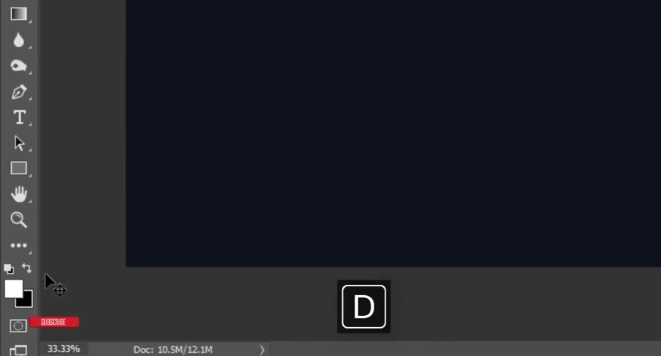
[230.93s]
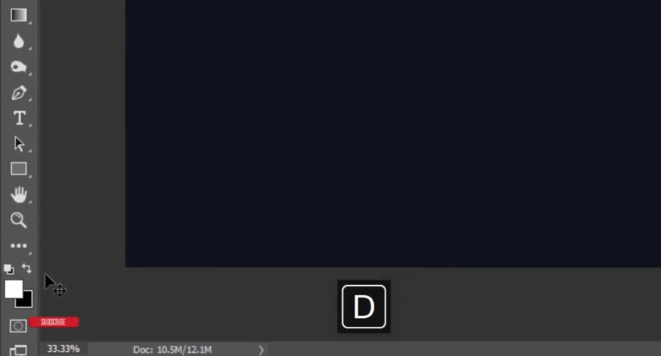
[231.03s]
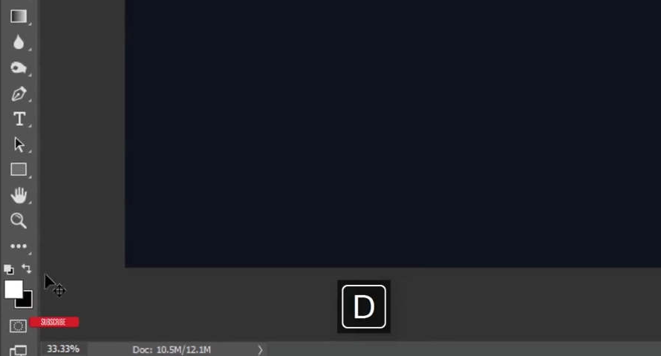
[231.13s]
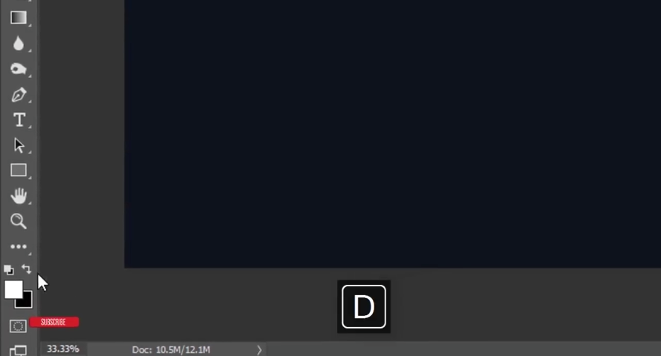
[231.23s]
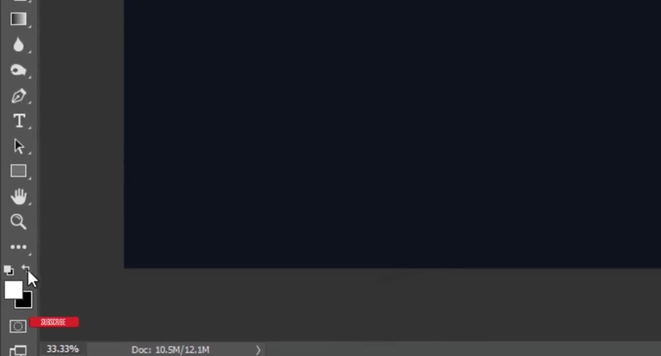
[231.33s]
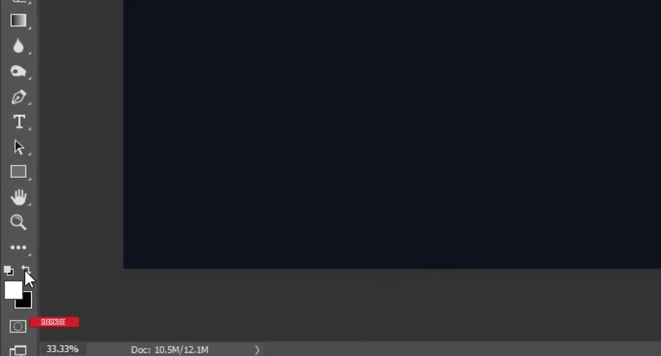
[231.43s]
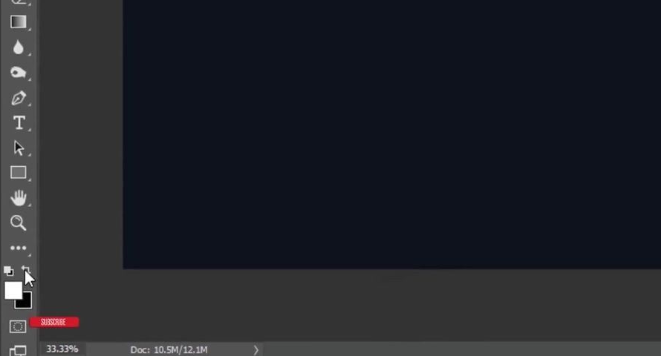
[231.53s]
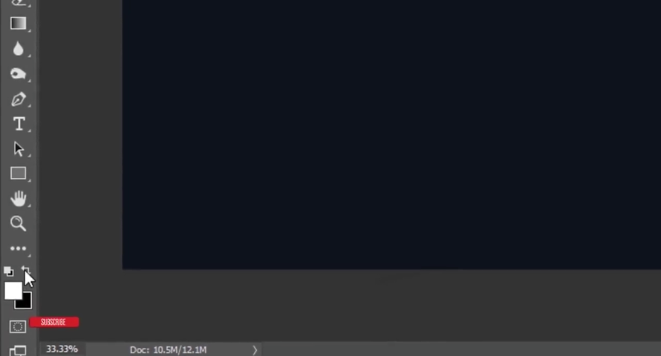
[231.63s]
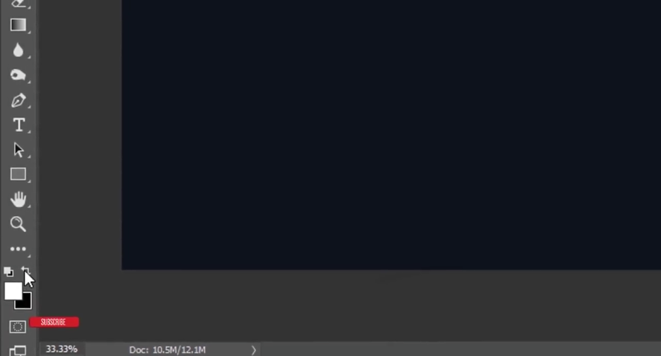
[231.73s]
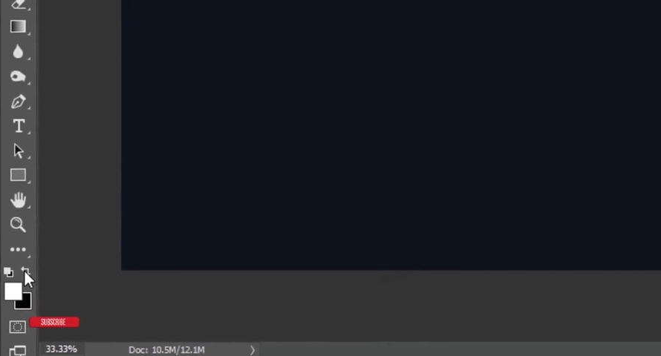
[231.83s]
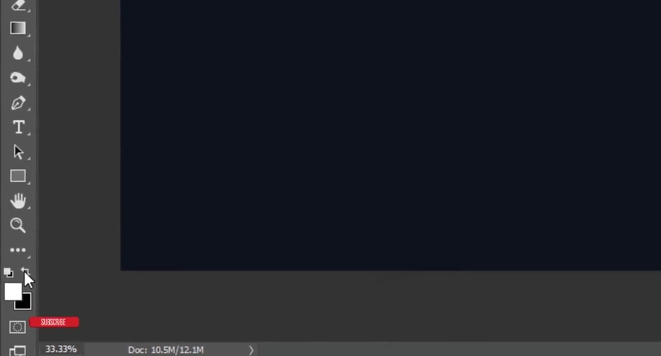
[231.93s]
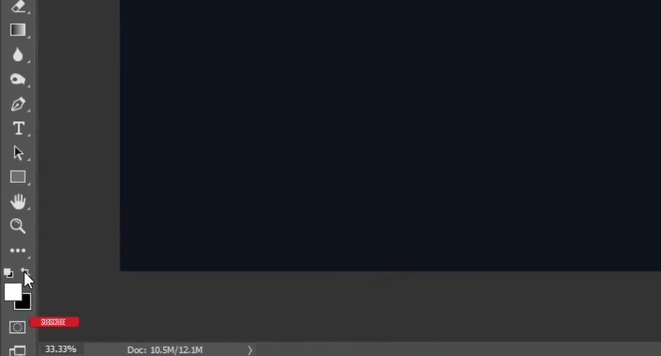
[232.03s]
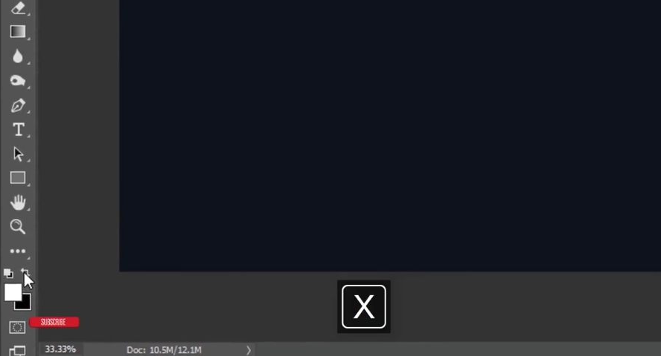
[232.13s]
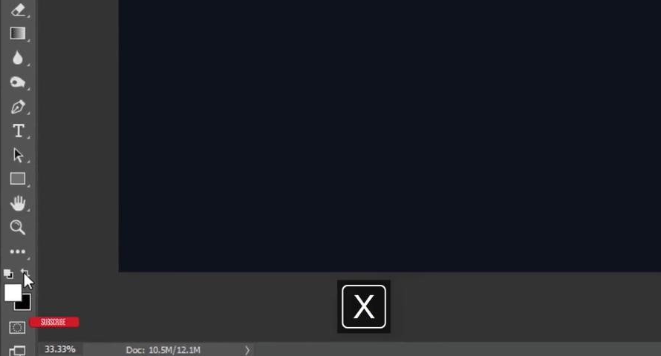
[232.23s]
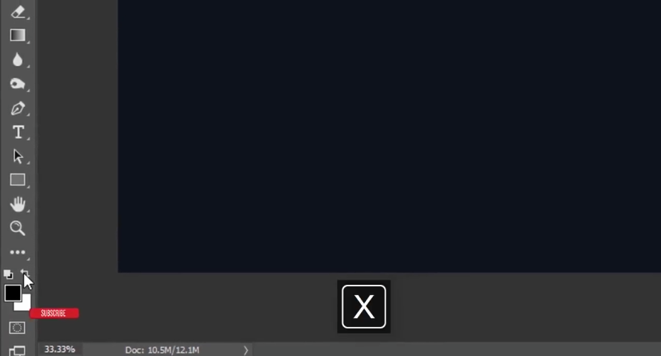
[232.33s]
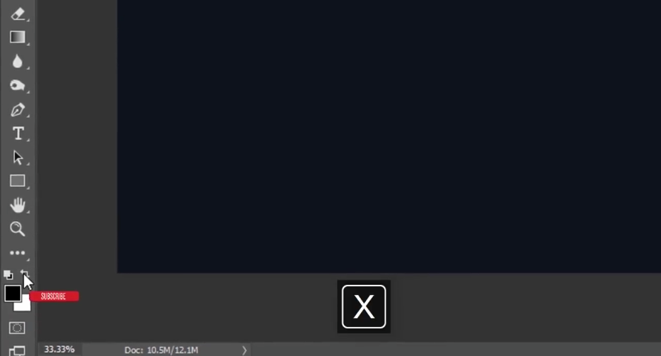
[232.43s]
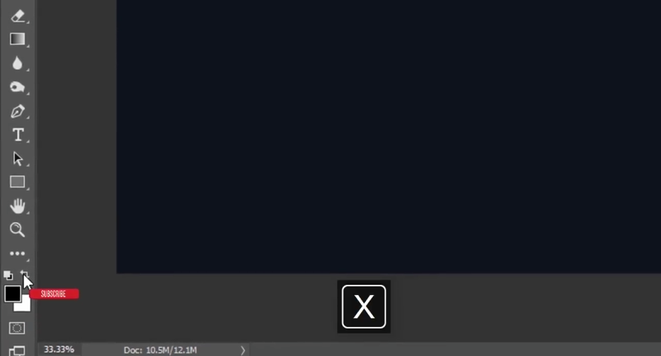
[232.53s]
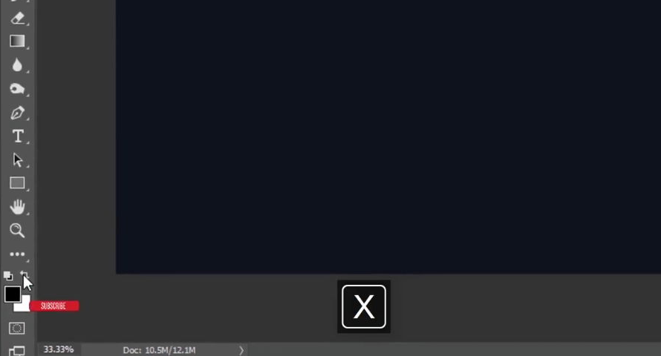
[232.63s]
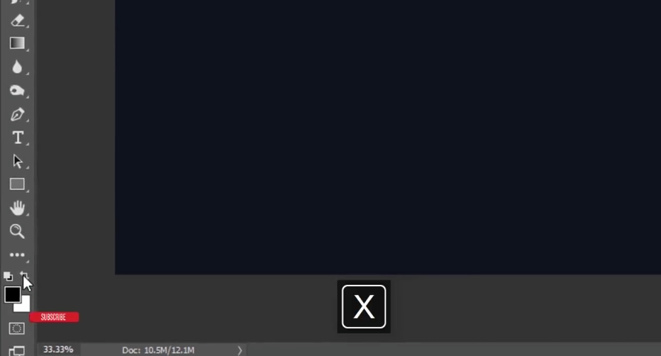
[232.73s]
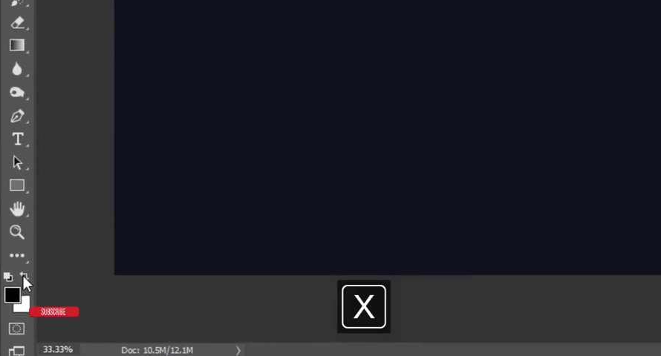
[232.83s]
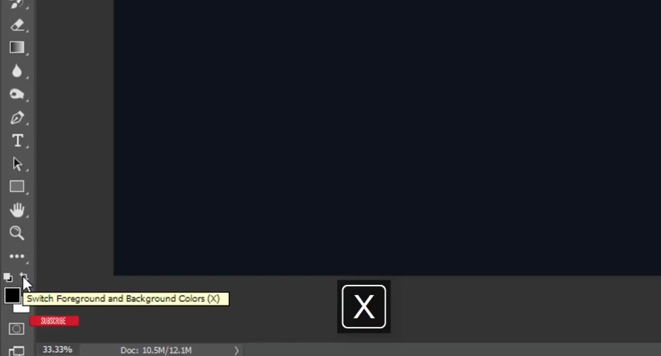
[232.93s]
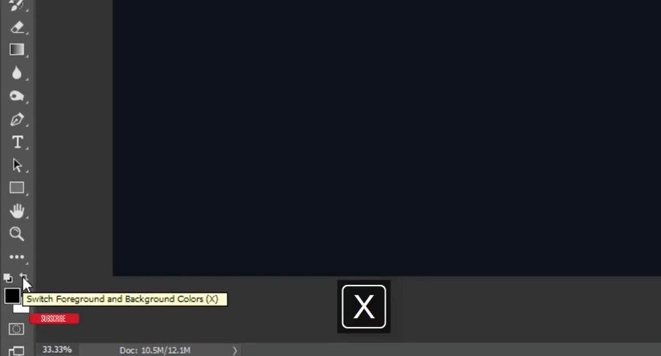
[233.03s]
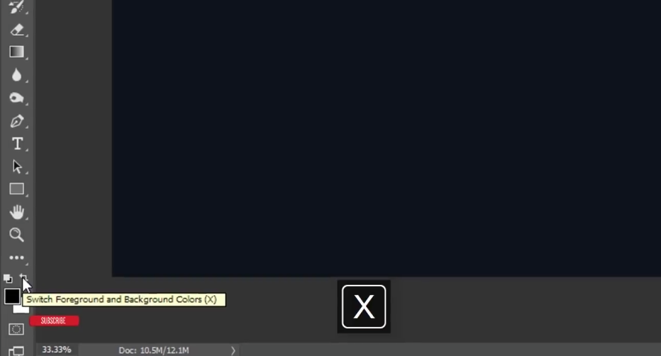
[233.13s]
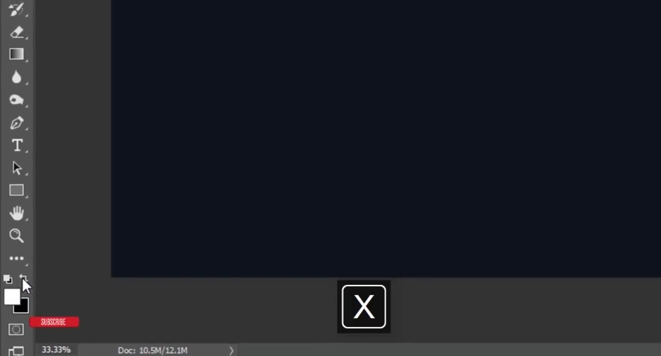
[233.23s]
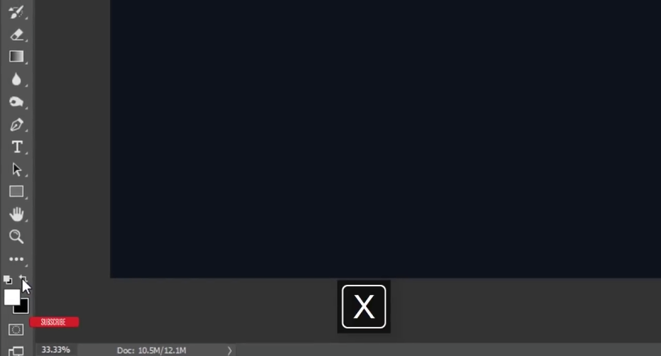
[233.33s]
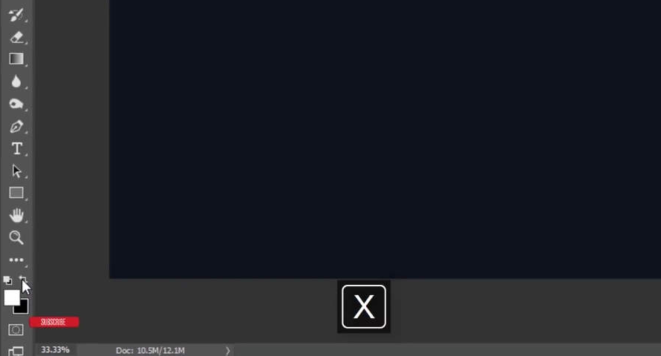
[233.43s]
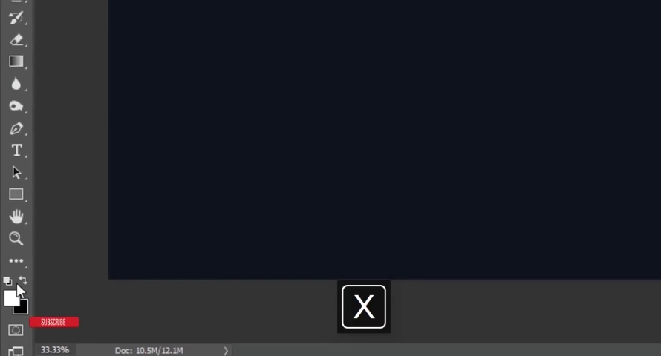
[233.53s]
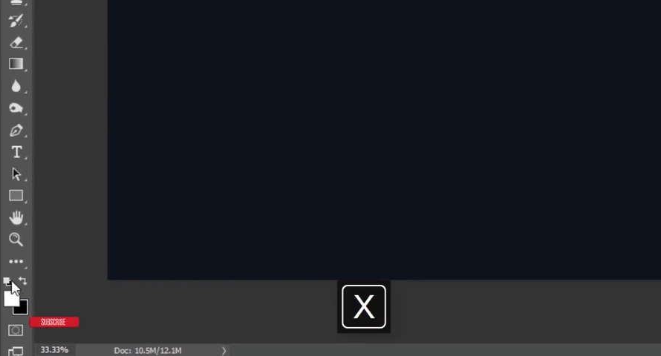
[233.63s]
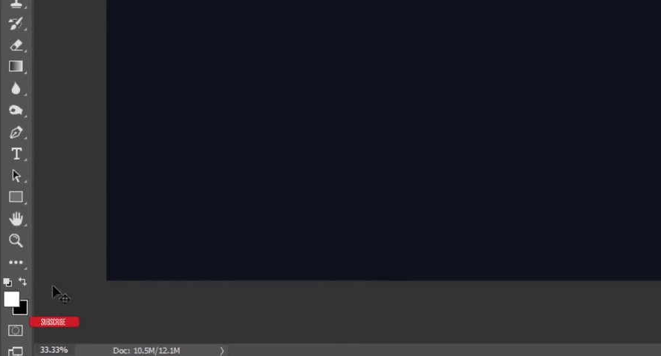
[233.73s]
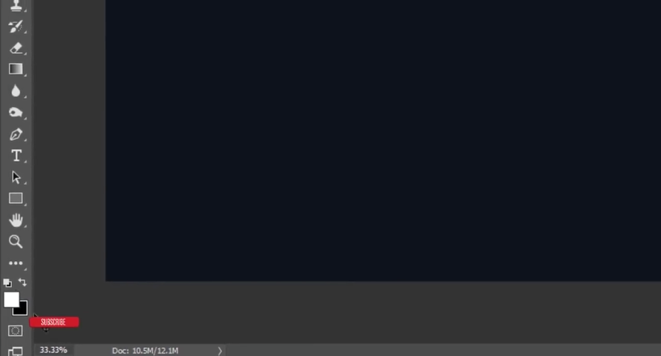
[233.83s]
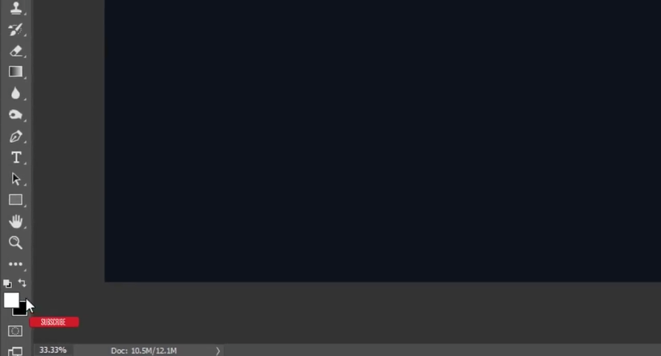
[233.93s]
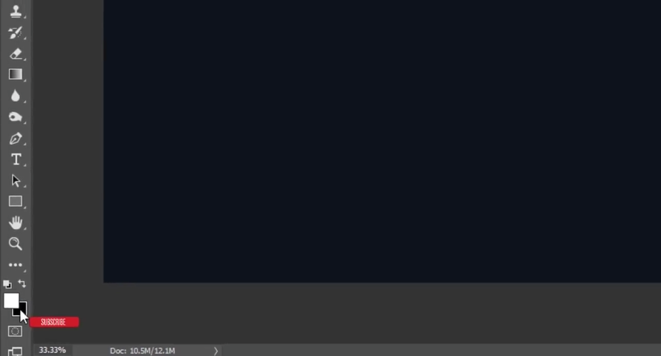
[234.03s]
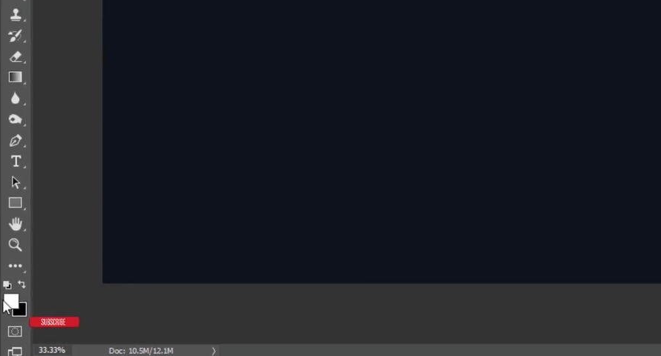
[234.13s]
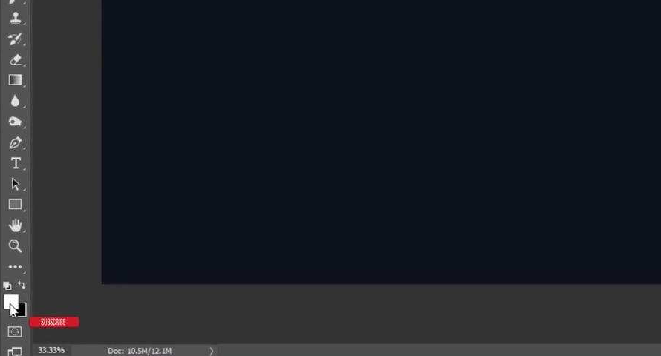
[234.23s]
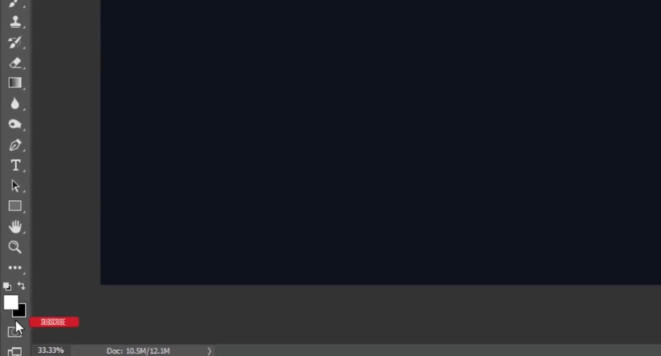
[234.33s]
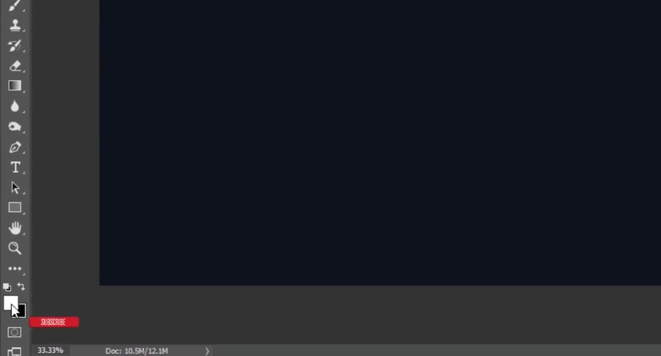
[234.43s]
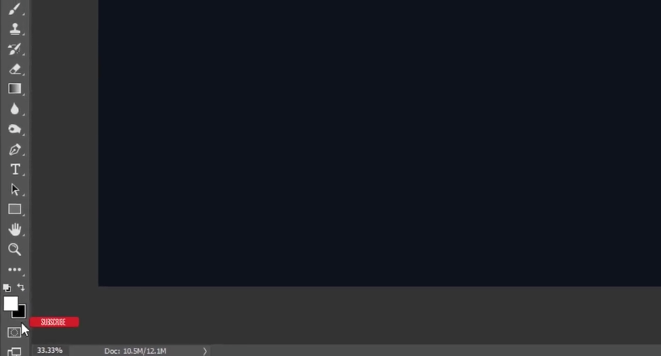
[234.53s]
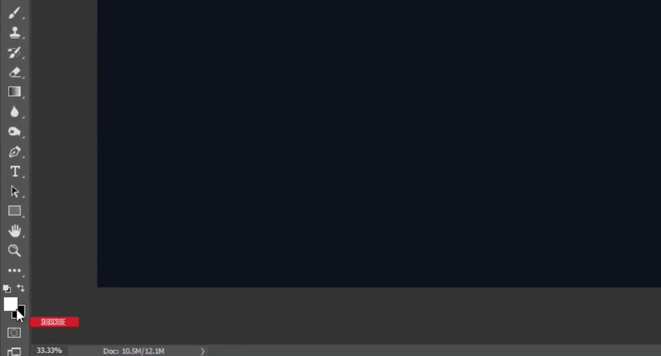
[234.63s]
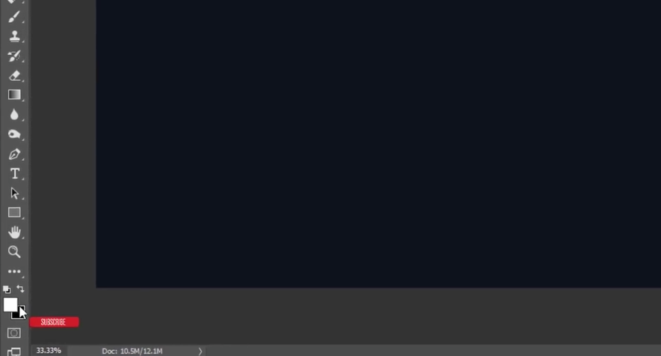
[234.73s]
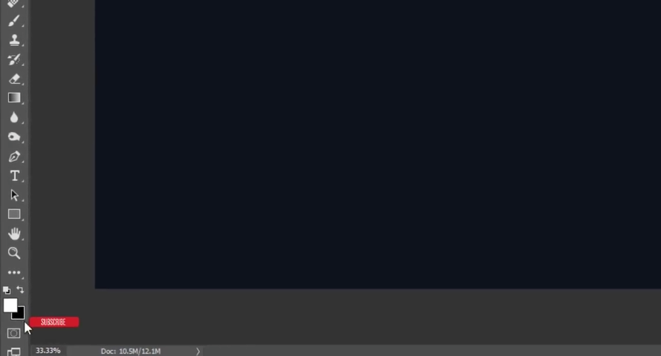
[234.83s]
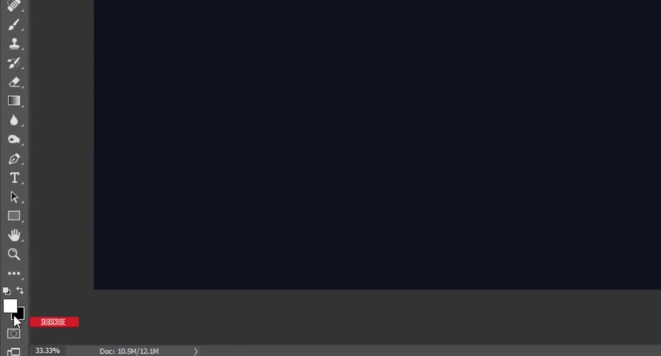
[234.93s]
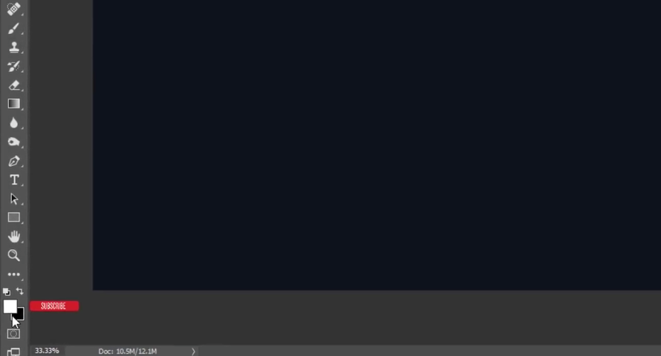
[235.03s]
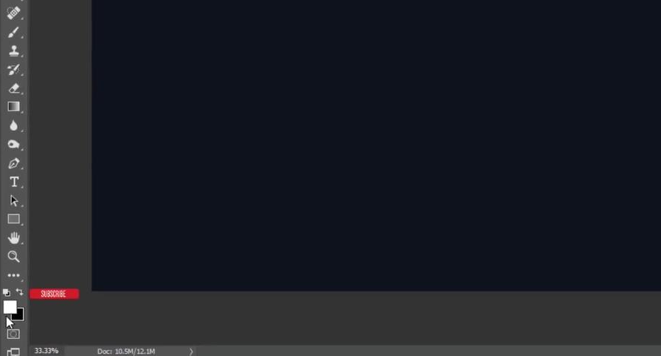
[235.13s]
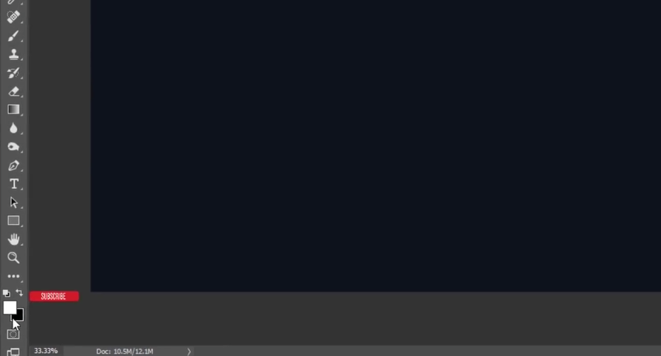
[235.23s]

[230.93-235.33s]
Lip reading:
Nobody's mouth can be seen.